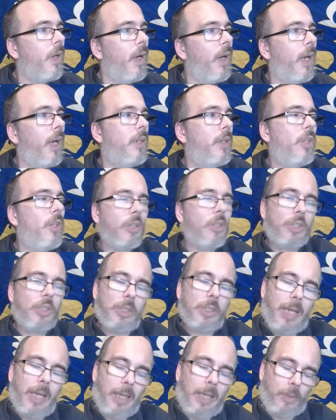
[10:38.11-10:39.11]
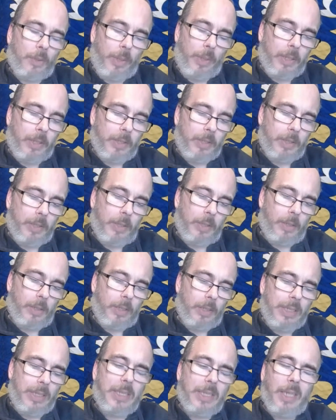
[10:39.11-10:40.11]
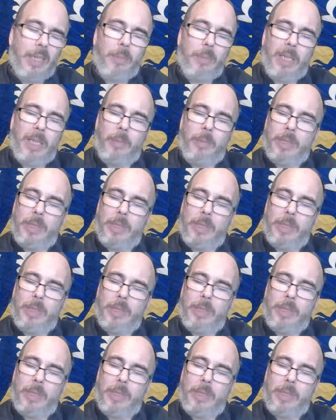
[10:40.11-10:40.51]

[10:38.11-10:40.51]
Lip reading: And not just Alnwick, because he did make